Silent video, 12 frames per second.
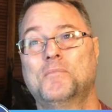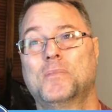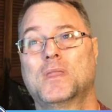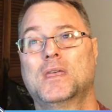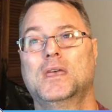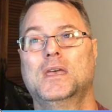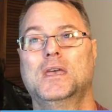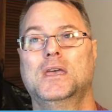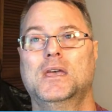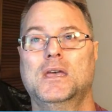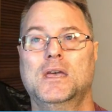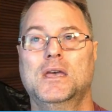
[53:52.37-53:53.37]
Her
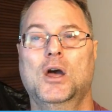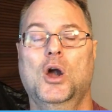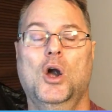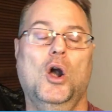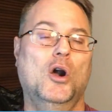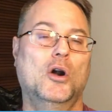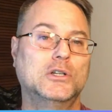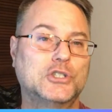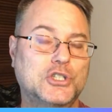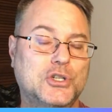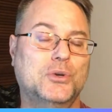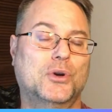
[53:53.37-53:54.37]
shooter
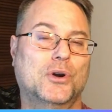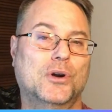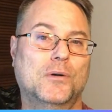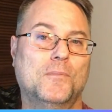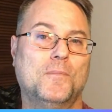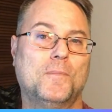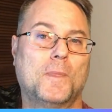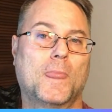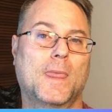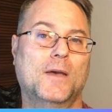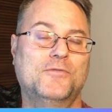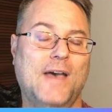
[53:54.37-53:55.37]
found her
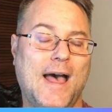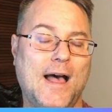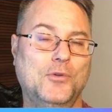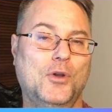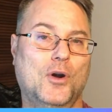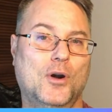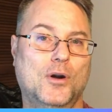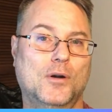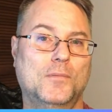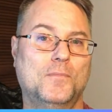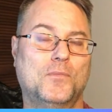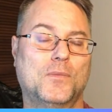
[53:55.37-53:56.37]

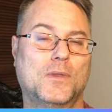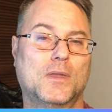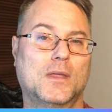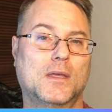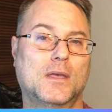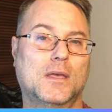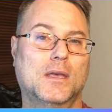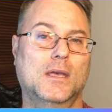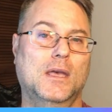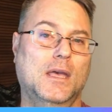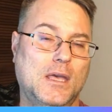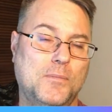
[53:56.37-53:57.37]
he pointed a
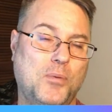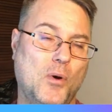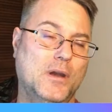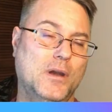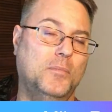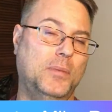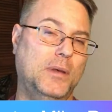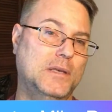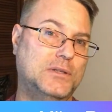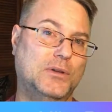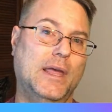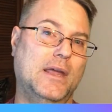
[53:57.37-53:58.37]
pistol at her head and he
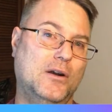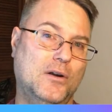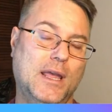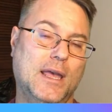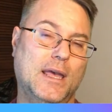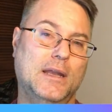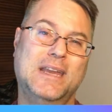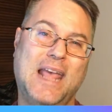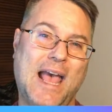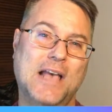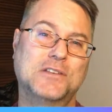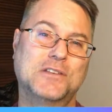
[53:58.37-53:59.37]
asked her these fateful
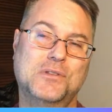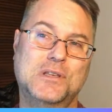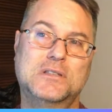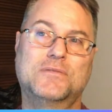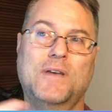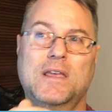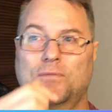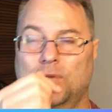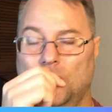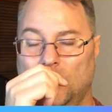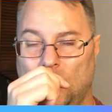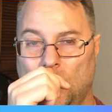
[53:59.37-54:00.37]
words, this
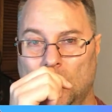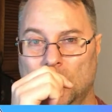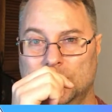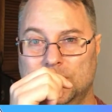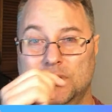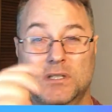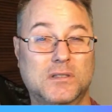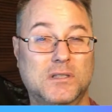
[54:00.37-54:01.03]
fateful question.